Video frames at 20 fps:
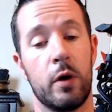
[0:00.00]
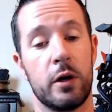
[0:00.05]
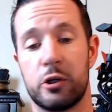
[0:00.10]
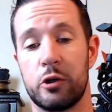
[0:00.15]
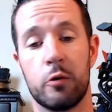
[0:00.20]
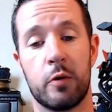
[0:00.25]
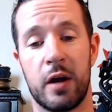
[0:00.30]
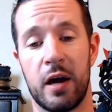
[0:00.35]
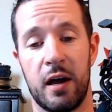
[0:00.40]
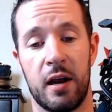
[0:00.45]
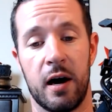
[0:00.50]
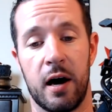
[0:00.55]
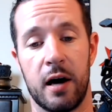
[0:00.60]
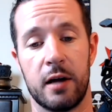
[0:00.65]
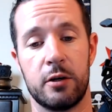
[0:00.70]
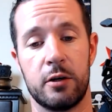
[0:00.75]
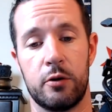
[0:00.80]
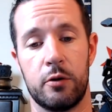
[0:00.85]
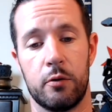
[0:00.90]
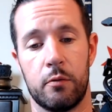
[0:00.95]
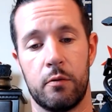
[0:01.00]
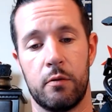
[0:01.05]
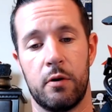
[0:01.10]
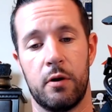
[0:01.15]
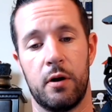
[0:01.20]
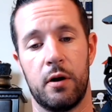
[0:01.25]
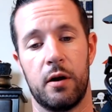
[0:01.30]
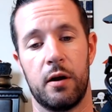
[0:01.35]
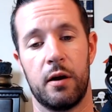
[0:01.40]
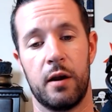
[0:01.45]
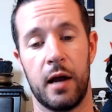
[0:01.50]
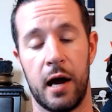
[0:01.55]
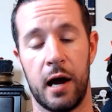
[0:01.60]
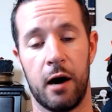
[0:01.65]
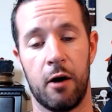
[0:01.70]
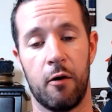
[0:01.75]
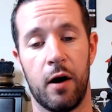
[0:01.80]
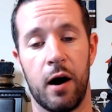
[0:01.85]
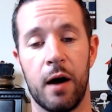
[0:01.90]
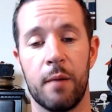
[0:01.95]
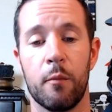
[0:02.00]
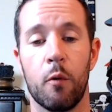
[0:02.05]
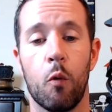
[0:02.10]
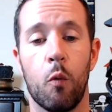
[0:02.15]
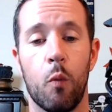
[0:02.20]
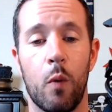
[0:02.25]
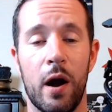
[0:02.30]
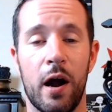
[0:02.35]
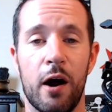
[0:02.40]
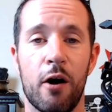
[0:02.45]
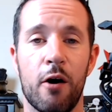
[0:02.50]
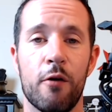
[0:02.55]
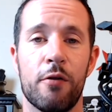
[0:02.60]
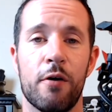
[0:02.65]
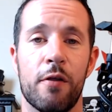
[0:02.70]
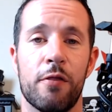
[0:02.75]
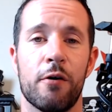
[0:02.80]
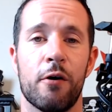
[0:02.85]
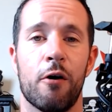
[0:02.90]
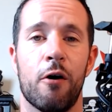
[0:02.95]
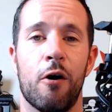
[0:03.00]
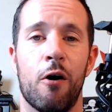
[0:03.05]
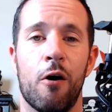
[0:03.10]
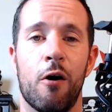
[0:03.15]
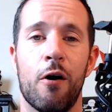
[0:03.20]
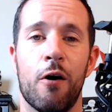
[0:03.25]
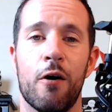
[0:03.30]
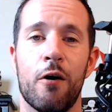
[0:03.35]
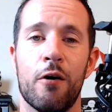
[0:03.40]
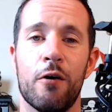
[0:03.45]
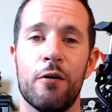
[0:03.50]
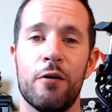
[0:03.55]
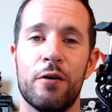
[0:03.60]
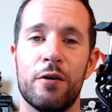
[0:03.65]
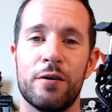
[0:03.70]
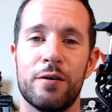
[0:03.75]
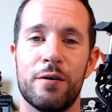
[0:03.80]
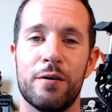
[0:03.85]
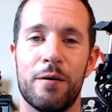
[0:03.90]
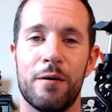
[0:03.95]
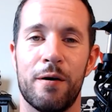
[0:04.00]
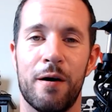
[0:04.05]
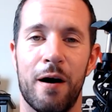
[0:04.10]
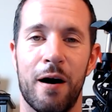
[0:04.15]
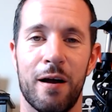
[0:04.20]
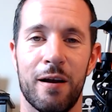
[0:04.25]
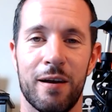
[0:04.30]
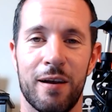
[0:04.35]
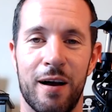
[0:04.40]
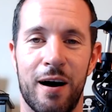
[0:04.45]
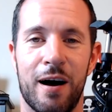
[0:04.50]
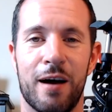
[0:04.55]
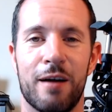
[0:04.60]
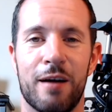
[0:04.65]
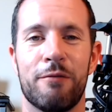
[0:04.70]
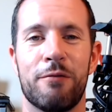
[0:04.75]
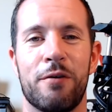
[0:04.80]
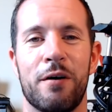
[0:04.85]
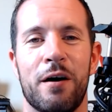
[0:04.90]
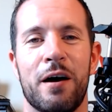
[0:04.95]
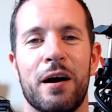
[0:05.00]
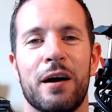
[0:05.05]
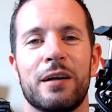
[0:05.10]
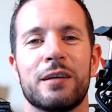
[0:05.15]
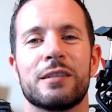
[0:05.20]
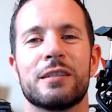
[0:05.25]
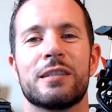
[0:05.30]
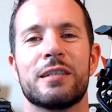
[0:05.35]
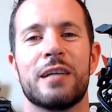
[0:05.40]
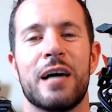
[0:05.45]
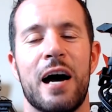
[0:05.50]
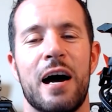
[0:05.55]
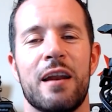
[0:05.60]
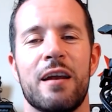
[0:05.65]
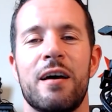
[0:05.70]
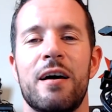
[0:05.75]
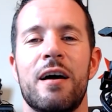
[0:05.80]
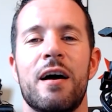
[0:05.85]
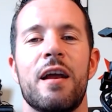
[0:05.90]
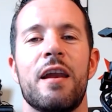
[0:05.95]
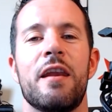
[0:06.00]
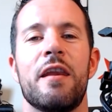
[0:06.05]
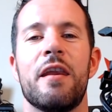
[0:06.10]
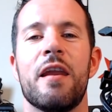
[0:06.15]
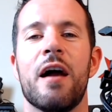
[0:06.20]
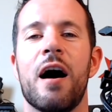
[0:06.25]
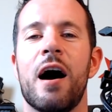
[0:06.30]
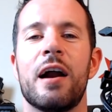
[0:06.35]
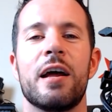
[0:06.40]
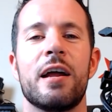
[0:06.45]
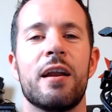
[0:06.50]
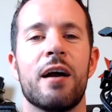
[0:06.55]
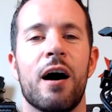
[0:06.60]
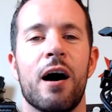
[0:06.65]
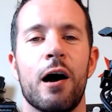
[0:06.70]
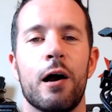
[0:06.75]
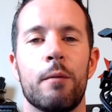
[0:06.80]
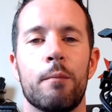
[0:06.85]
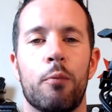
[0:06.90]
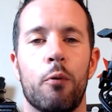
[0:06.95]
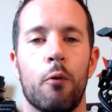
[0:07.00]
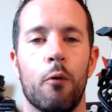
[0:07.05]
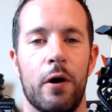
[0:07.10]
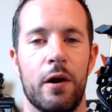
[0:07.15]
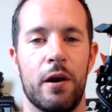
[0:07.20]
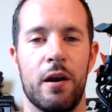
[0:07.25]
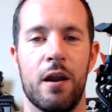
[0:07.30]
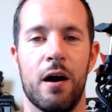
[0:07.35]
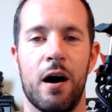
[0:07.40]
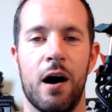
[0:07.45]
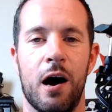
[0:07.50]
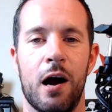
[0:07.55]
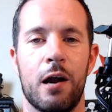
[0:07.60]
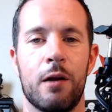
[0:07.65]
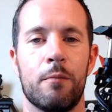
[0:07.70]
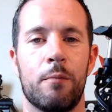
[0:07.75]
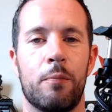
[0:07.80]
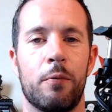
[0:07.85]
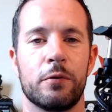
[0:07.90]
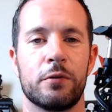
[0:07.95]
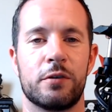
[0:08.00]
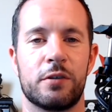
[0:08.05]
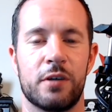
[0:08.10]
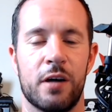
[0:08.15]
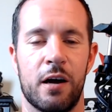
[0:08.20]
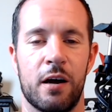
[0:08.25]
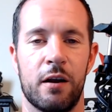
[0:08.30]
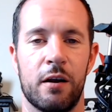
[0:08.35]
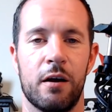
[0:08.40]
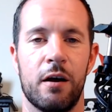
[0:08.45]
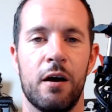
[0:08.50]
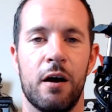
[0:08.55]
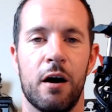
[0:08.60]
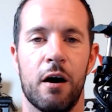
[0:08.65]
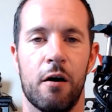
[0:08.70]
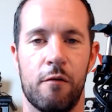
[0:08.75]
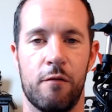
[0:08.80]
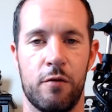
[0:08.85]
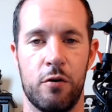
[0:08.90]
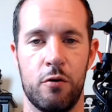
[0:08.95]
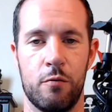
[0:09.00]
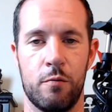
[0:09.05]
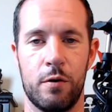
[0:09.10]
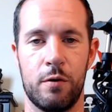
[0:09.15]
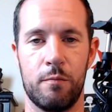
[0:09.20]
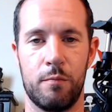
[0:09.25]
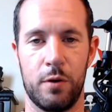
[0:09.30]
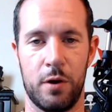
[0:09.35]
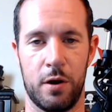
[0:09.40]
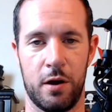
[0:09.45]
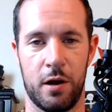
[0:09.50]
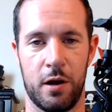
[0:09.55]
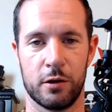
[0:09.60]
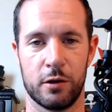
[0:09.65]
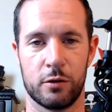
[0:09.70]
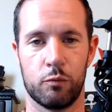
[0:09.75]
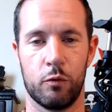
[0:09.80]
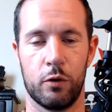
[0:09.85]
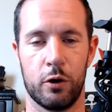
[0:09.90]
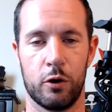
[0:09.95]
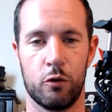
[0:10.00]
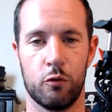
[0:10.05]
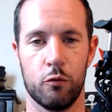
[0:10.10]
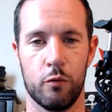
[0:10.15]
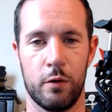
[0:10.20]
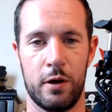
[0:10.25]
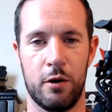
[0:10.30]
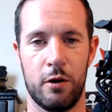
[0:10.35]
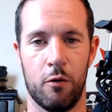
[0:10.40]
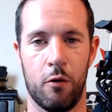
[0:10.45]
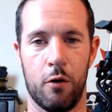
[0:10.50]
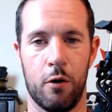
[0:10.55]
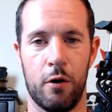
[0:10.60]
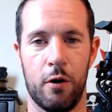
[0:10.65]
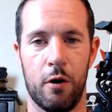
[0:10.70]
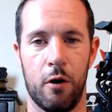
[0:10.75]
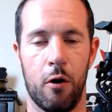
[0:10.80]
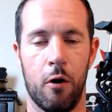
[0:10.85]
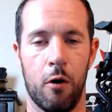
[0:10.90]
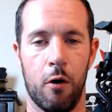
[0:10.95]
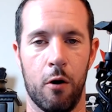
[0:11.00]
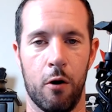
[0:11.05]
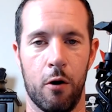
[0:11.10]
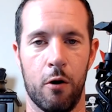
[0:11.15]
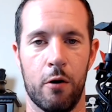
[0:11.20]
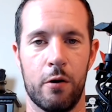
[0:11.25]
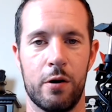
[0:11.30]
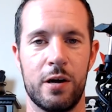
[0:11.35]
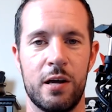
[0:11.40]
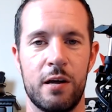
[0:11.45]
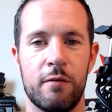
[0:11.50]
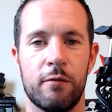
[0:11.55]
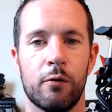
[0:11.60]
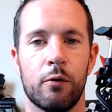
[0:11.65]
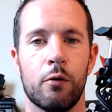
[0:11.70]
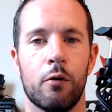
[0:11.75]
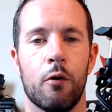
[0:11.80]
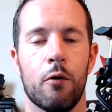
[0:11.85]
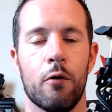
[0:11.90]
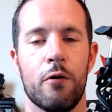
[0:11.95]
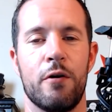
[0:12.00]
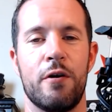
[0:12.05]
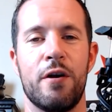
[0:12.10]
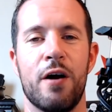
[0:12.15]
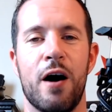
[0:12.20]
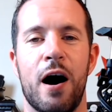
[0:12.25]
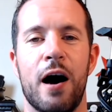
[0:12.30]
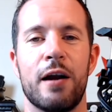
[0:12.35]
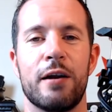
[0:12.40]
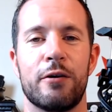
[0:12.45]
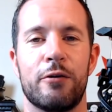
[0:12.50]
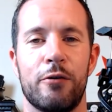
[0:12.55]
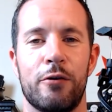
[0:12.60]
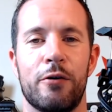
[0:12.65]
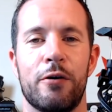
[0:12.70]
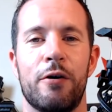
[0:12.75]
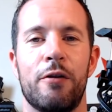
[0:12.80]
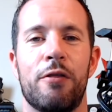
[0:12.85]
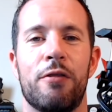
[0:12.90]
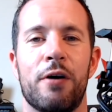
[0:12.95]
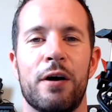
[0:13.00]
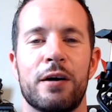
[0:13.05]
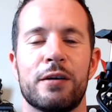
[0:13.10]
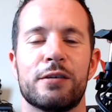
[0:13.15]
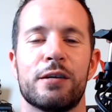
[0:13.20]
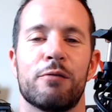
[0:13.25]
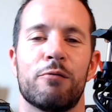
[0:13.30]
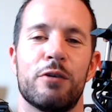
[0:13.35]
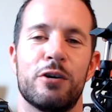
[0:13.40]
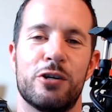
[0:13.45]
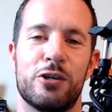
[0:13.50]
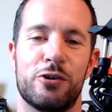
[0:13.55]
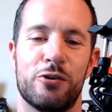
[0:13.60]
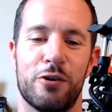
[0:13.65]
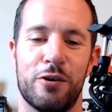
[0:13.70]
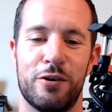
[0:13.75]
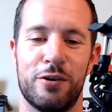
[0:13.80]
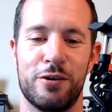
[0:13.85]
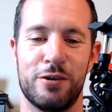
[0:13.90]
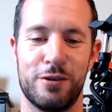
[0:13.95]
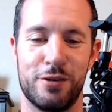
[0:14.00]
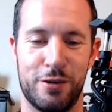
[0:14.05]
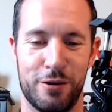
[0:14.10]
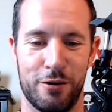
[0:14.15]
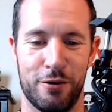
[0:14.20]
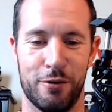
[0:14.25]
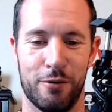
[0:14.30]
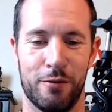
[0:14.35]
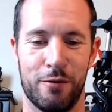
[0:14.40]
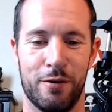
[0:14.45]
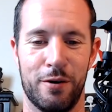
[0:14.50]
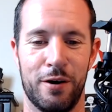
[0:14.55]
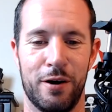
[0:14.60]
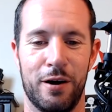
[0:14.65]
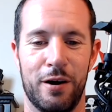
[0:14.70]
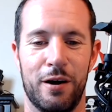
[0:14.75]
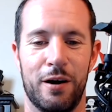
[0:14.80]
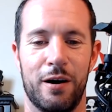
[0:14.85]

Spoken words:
which you cannot do. Now, I'm aware that there are a lot of things that 99.9% of human beings would agree on are evil or not good, things that we shouldn't do.